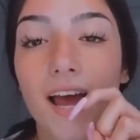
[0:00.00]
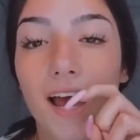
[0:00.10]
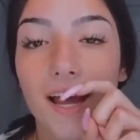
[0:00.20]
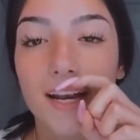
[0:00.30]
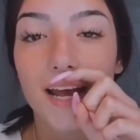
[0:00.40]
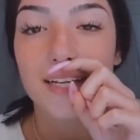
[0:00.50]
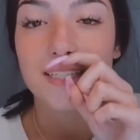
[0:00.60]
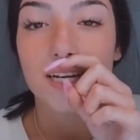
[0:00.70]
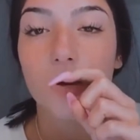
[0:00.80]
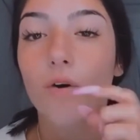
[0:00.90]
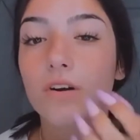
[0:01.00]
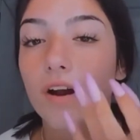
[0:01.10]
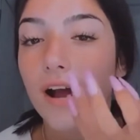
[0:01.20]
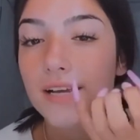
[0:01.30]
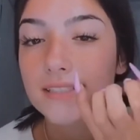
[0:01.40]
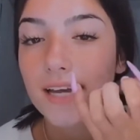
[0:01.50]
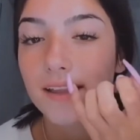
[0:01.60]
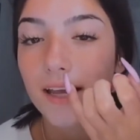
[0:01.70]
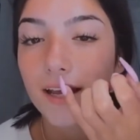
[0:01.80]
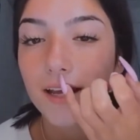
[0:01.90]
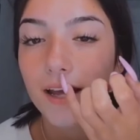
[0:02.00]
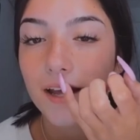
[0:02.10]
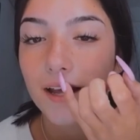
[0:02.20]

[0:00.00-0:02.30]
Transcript: and I had to get it cauterized, and I